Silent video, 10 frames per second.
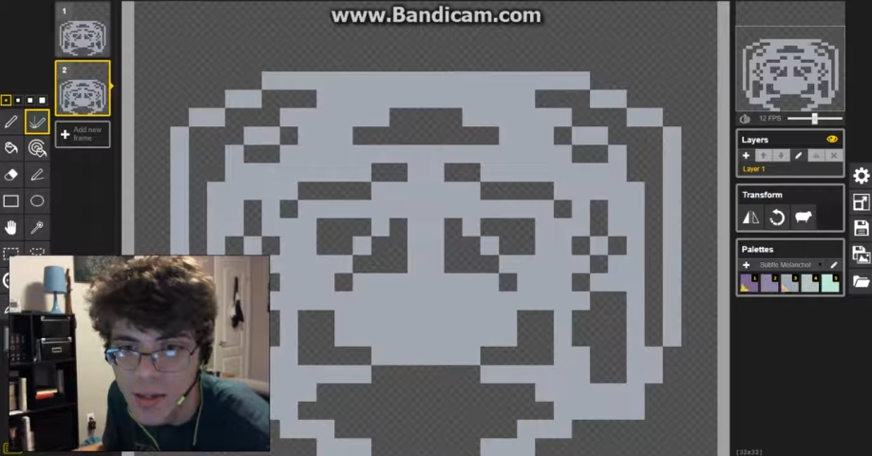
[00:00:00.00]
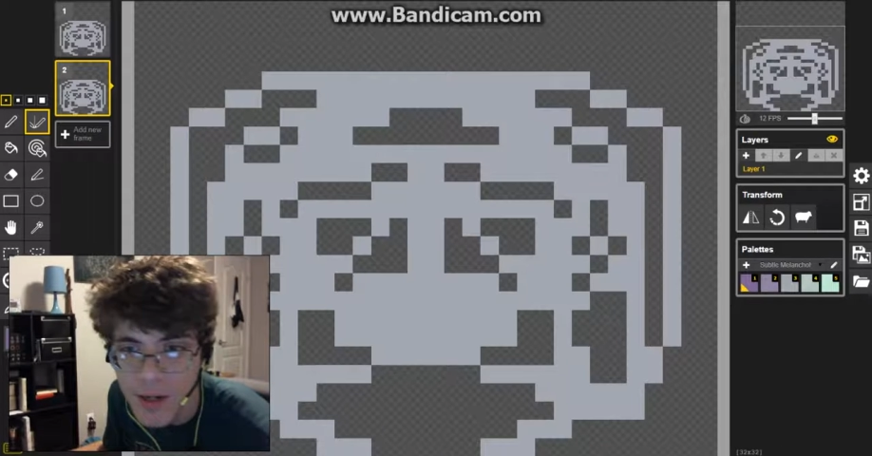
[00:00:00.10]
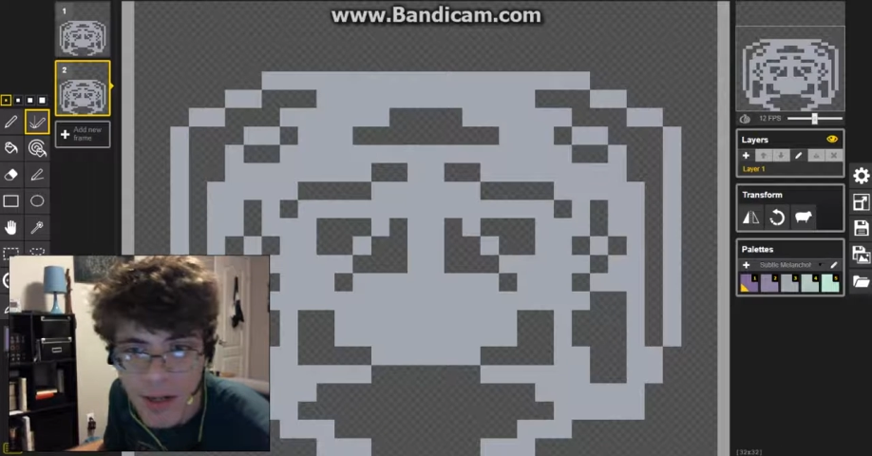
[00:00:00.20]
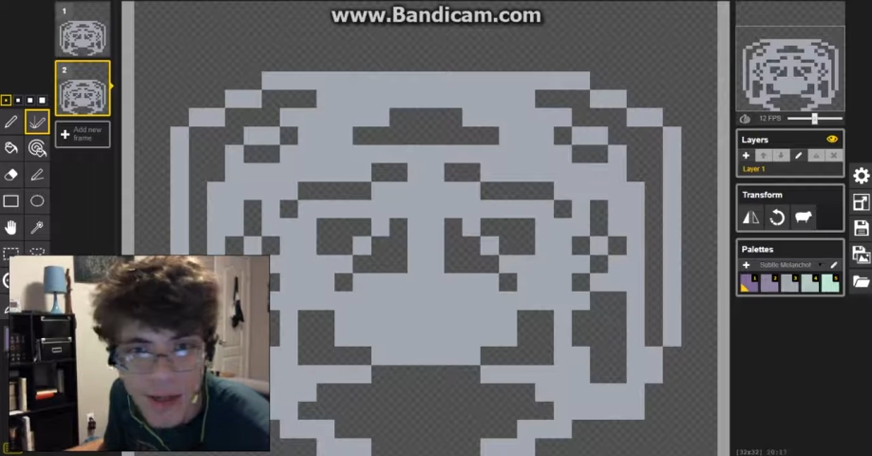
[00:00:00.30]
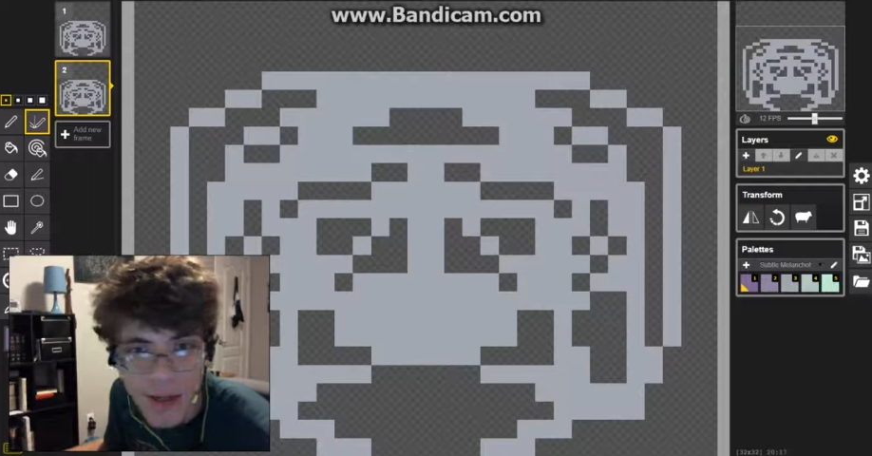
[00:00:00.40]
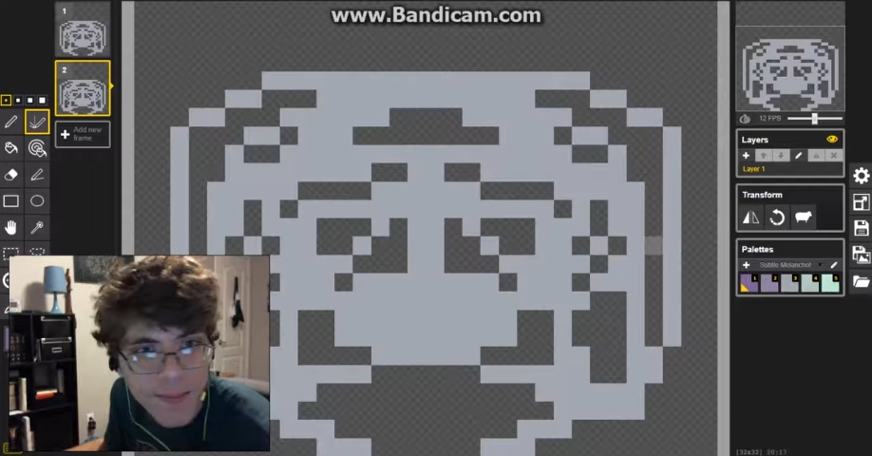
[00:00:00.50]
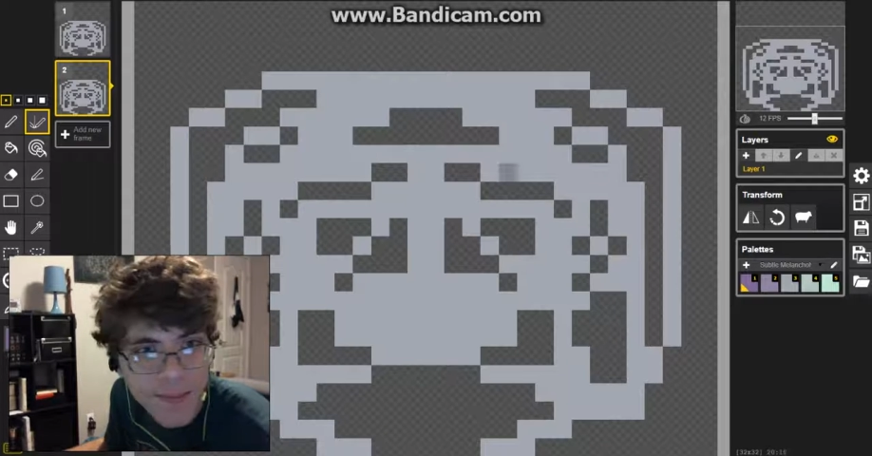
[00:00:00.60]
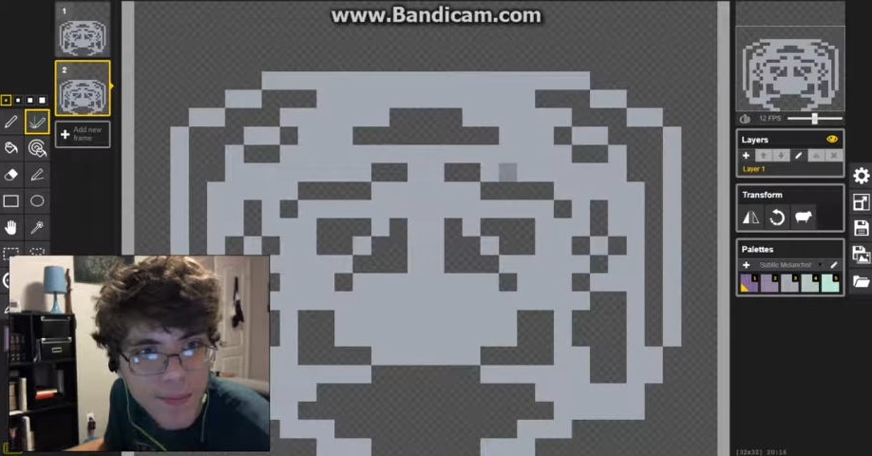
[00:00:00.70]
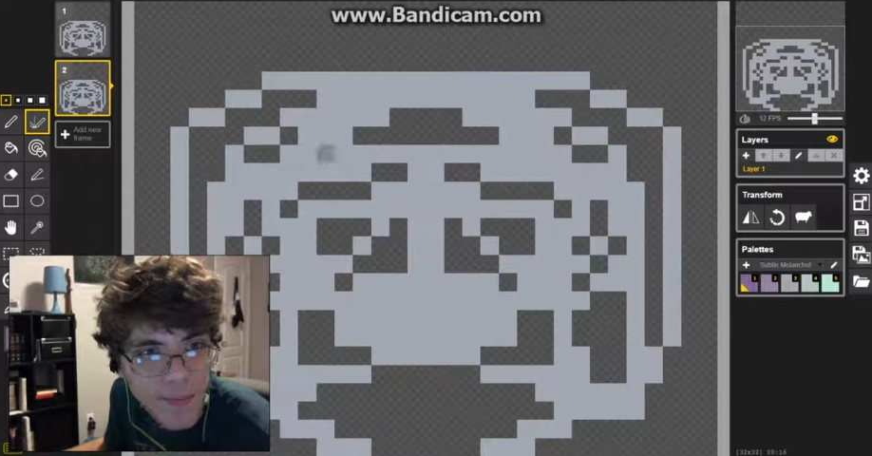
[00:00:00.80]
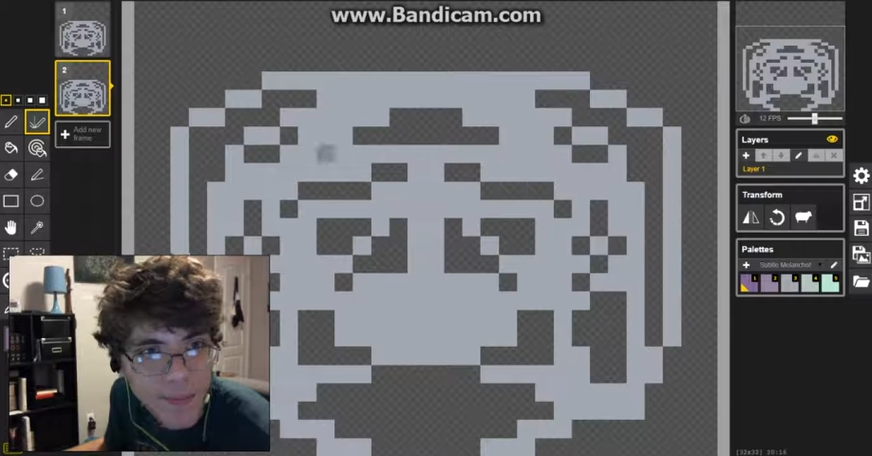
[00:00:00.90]
a
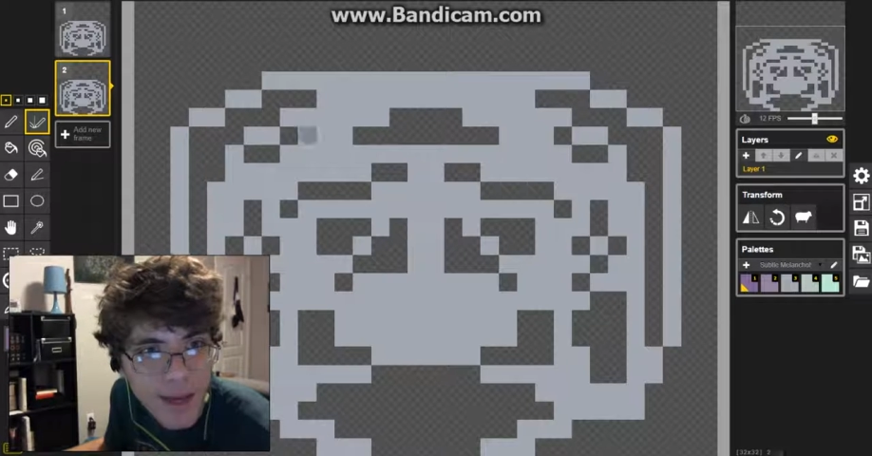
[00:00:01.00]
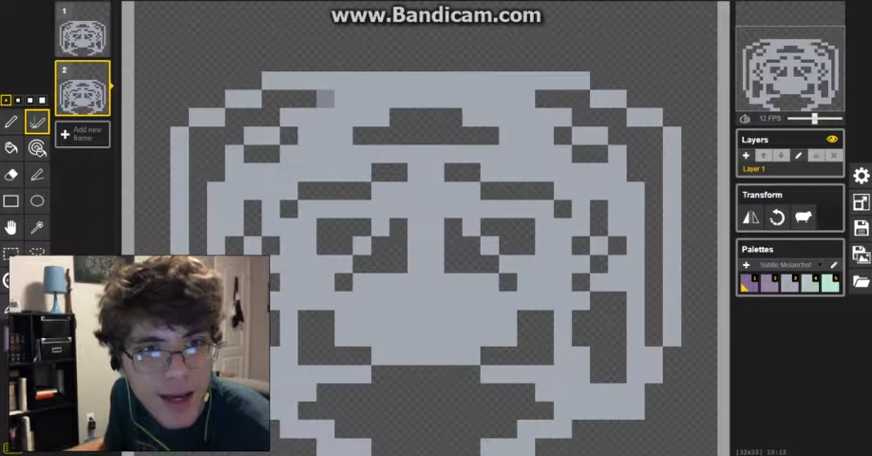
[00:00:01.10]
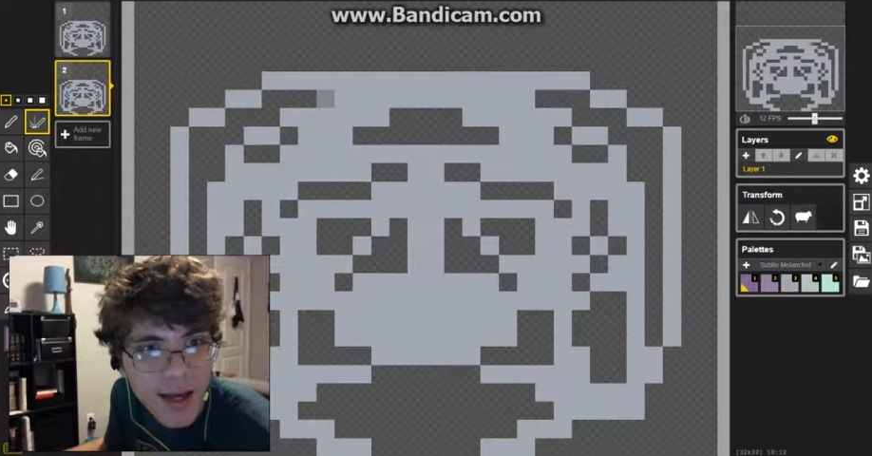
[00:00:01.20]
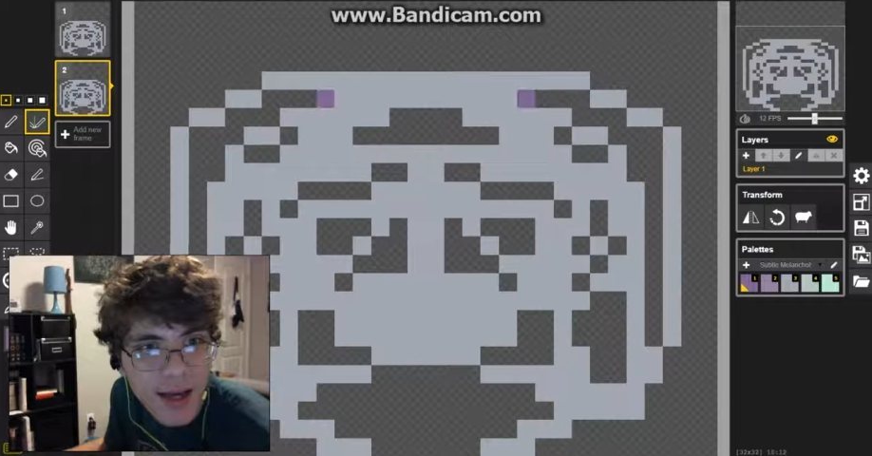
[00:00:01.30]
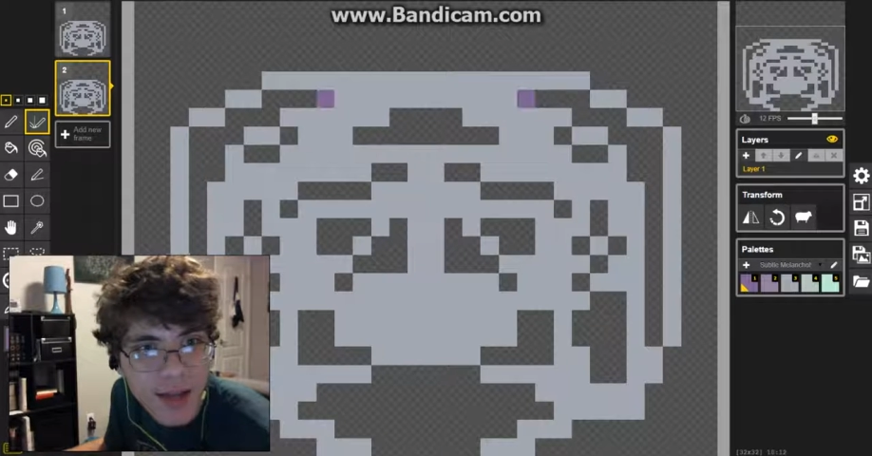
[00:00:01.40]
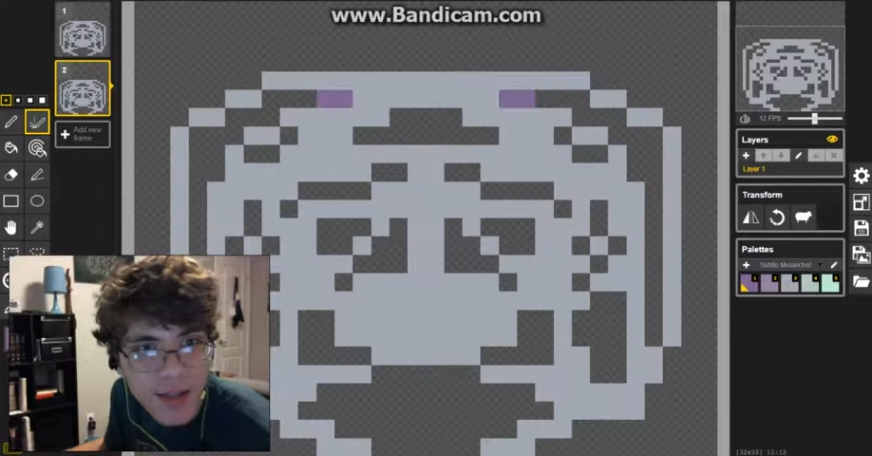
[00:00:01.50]
lot.